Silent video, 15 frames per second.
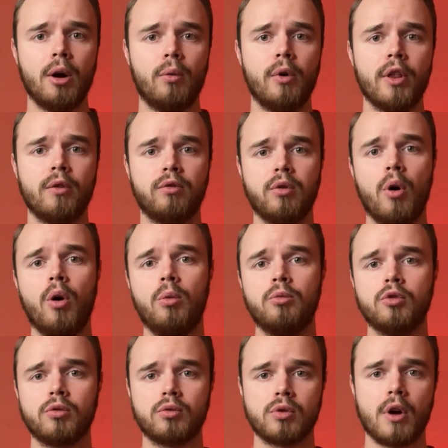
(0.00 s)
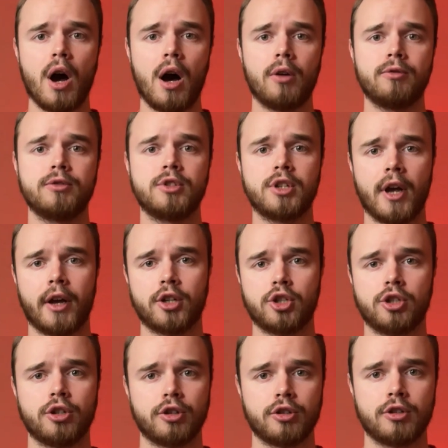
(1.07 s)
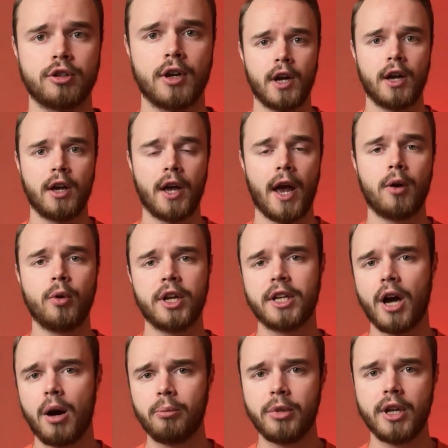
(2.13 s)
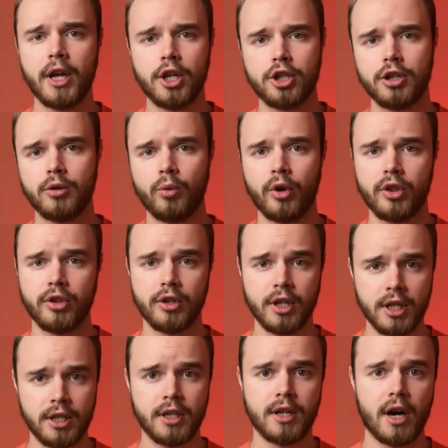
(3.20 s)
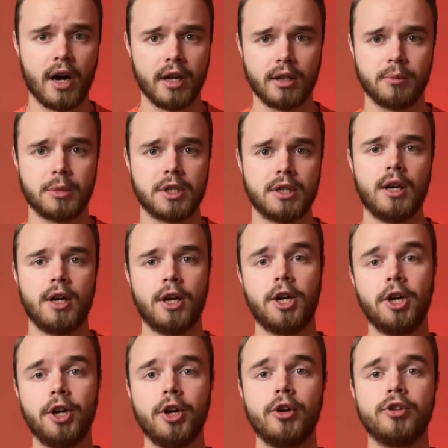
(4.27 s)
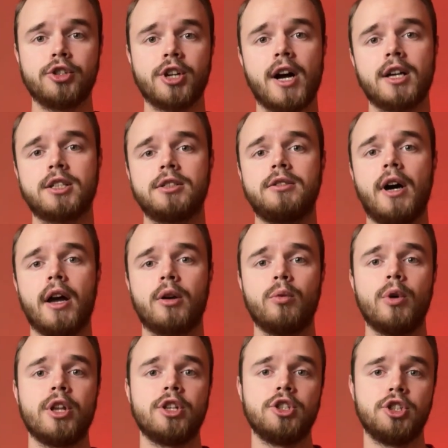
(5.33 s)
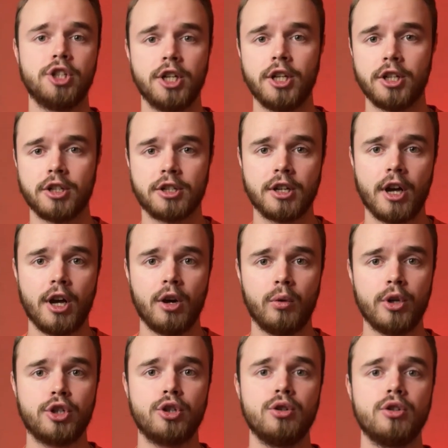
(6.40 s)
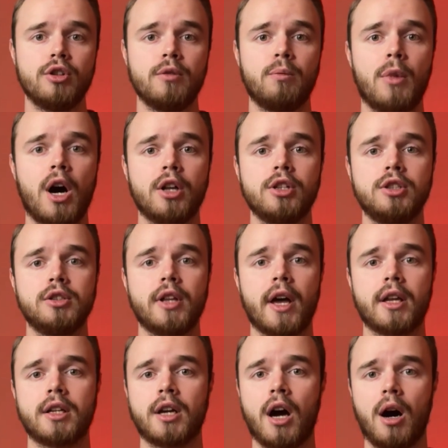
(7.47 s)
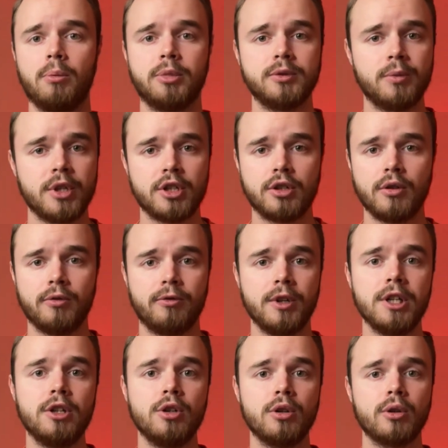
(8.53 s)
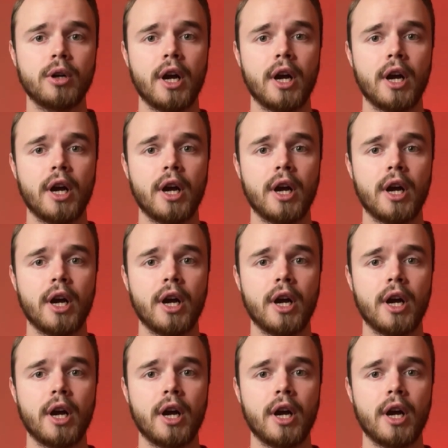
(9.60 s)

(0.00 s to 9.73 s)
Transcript: with warm, rough textures. A great combination with knitted items. Here, just like with jeans, which is the model that complements your figure,